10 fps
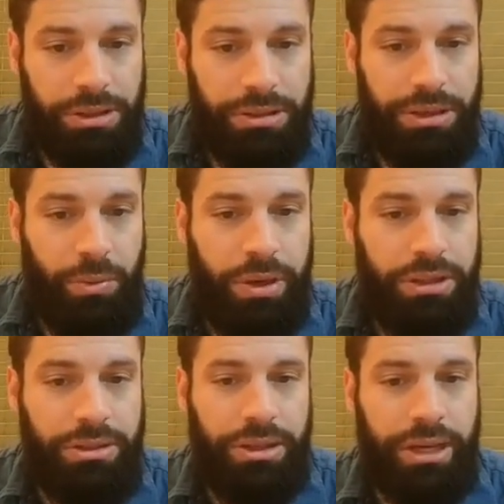to see which
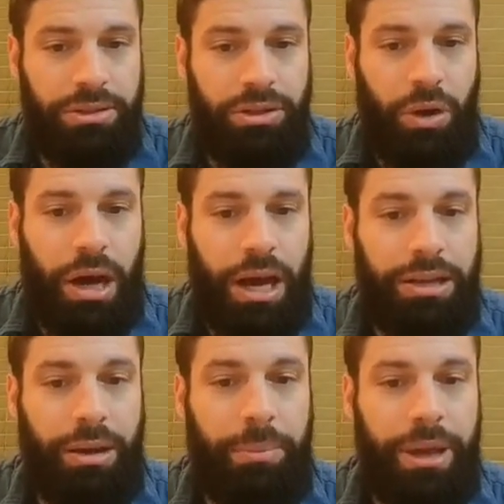sites your
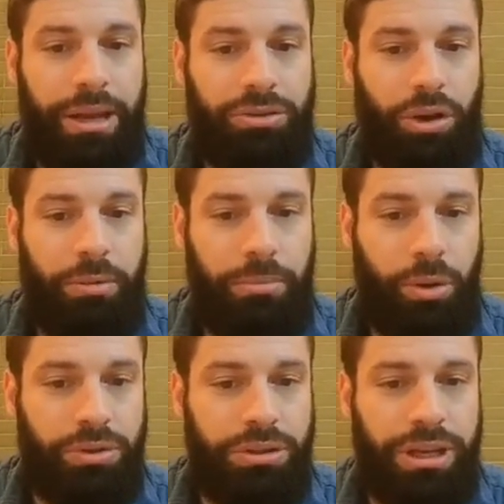ad appears on most.